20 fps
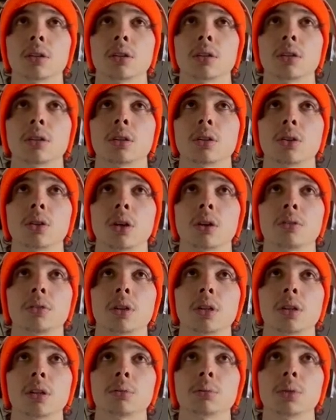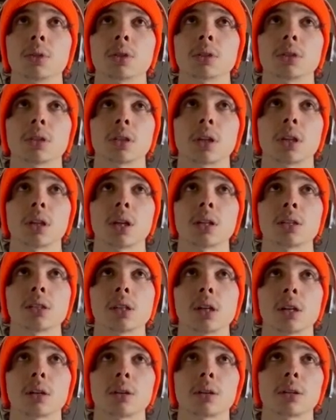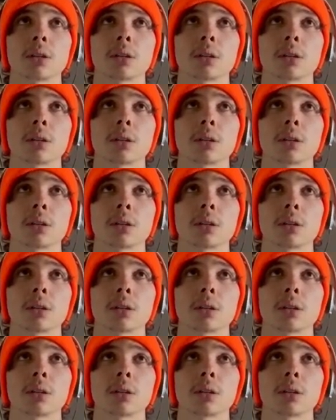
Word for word: i don't have any limits like i like to like